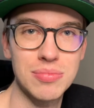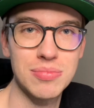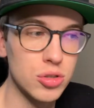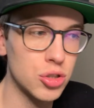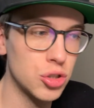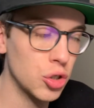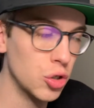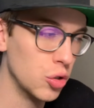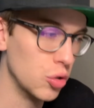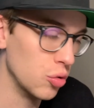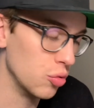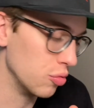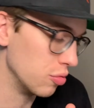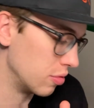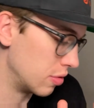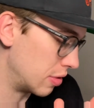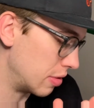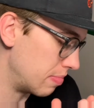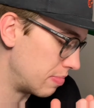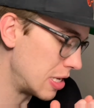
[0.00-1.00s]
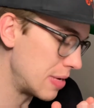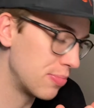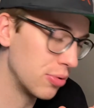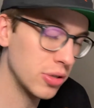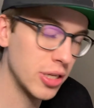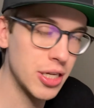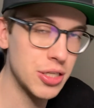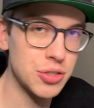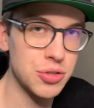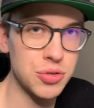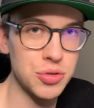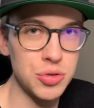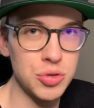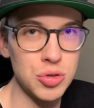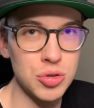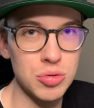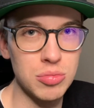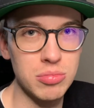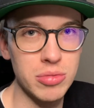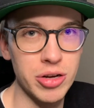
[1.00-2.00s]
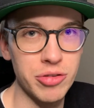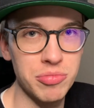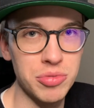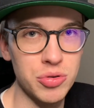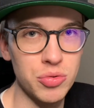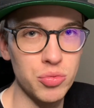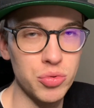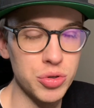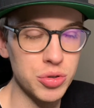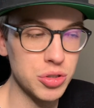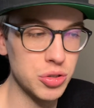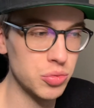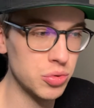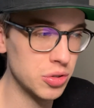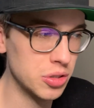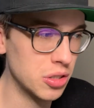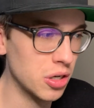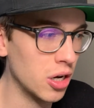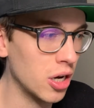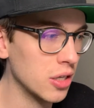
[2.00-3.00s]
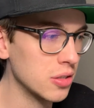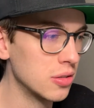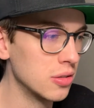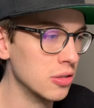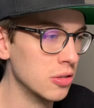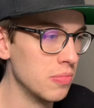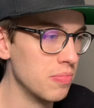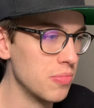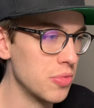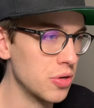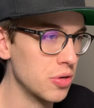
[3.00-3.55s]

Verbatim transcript: So the people at Zoom have been really, really awesome.